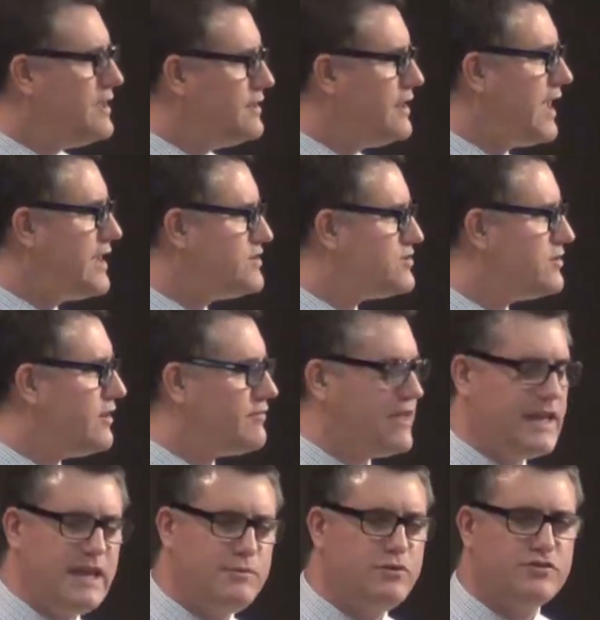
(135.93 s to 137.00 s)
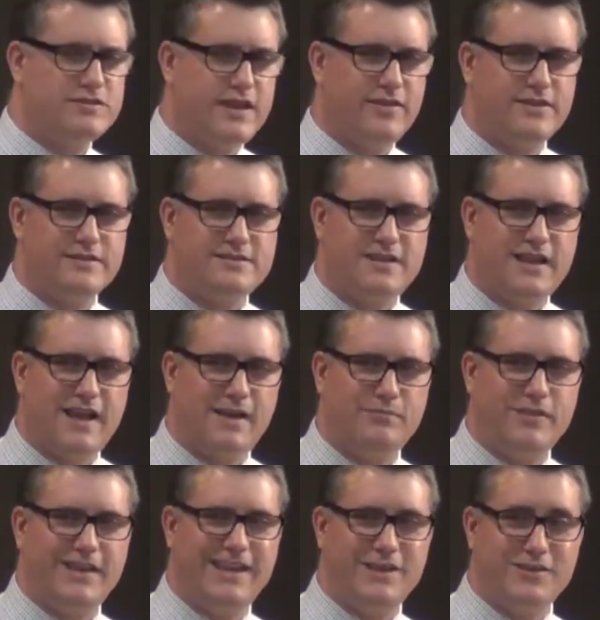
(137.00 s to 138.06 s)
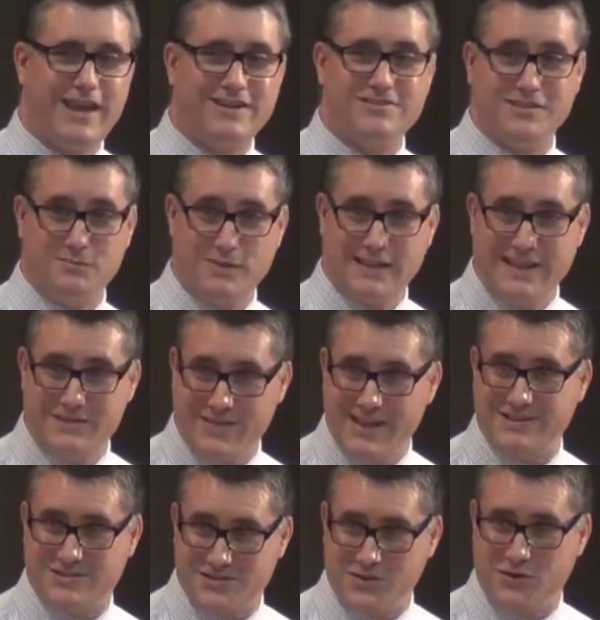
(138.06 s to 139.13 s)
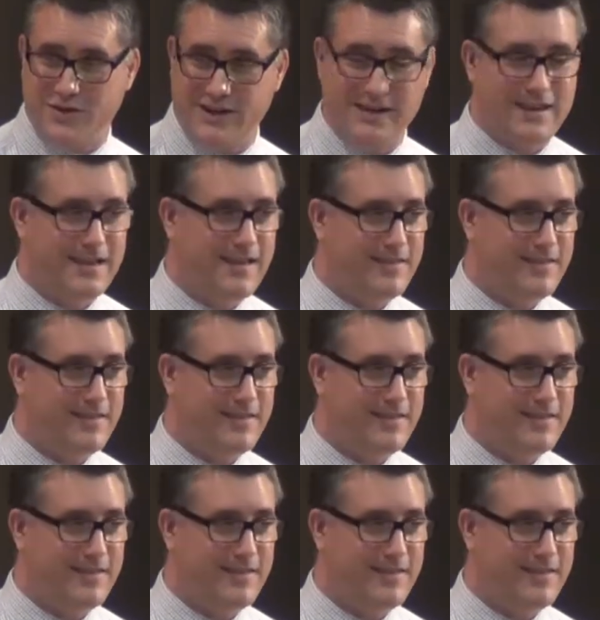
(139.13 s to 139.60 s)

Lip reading: nature of the Hebrews at this time, that he would actually believe that story,